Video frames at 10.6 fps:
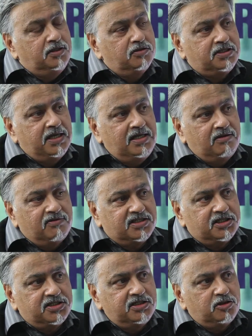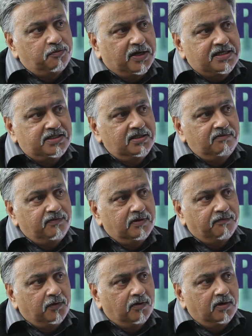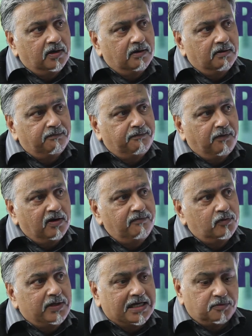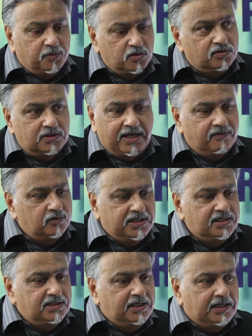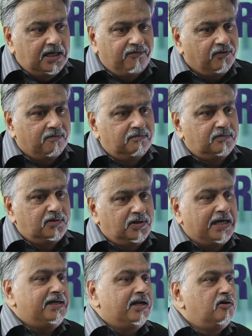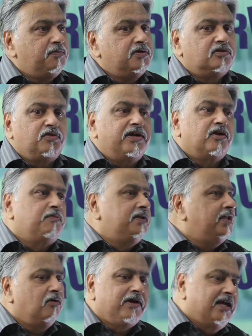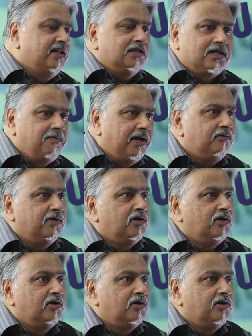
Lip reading: Do you see any resistance to pricing for foreign food as opposed to like you change your idli from 10 rupees to 20 rupees? They don't care. They'll still buy a 20